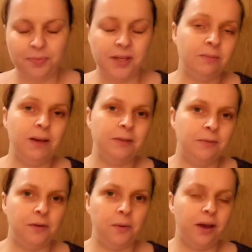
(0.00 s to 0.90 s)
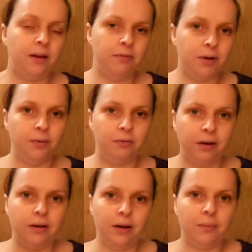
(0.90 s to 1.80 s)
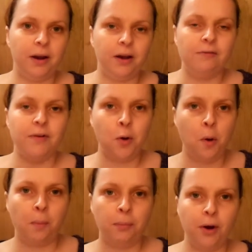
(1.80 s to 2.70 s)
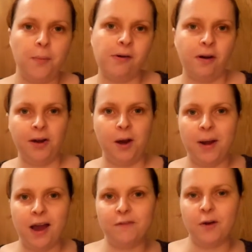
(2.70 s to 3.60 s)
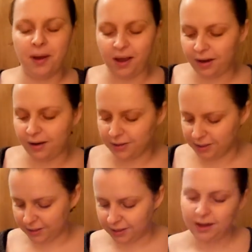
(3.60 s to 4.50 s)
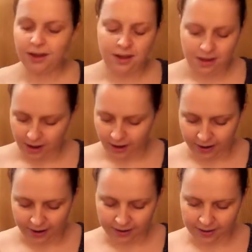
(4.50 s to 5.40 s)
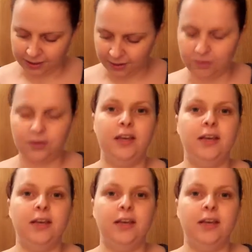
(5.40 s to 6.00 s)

This makes me feel like a real grown-up, like a real proper grown-up. Now I've got my house and I've got